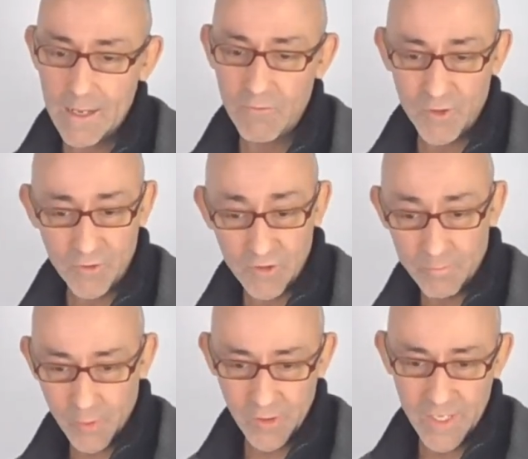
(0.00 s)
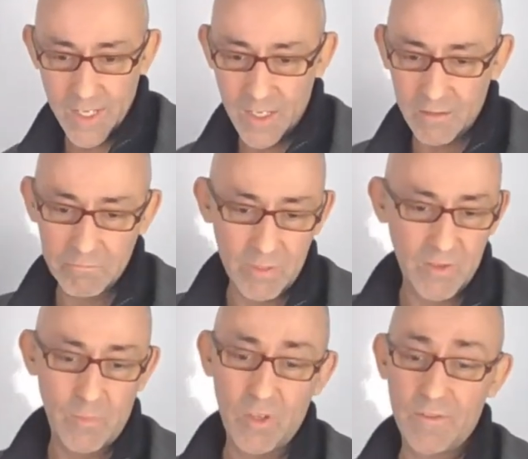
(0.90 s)
reduces bullying,
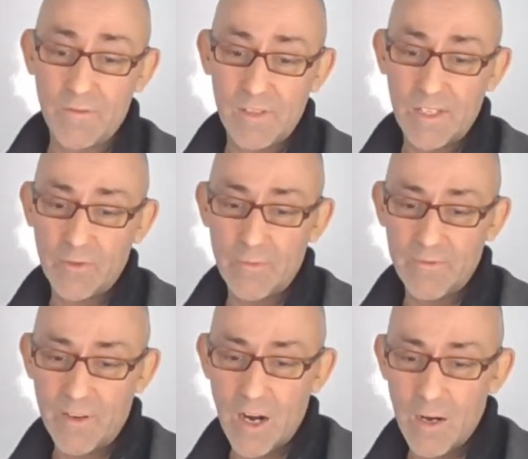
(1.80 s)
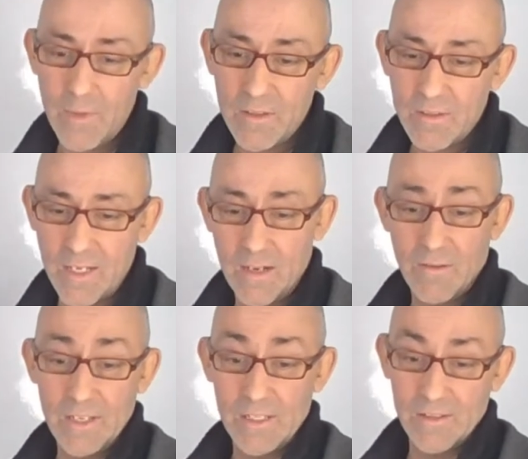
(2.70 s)
builds positive classroom environments,
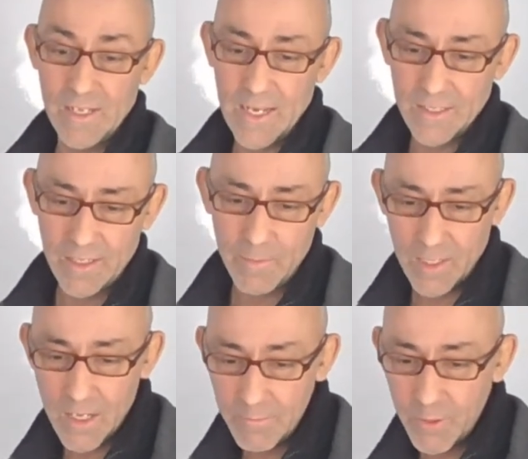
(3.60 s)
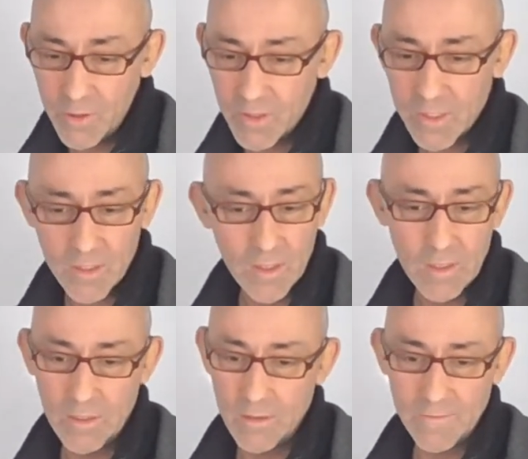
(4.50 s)
increases academic input.
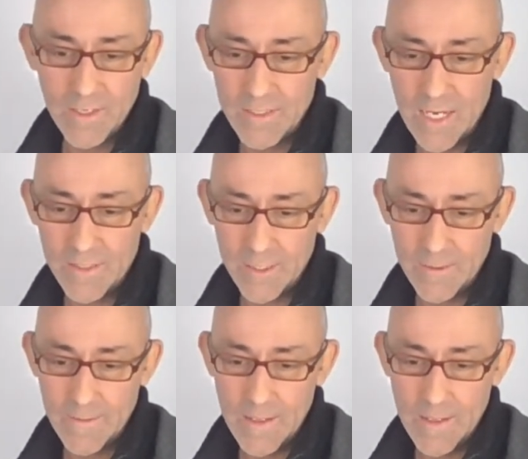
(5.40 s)
Fantastic.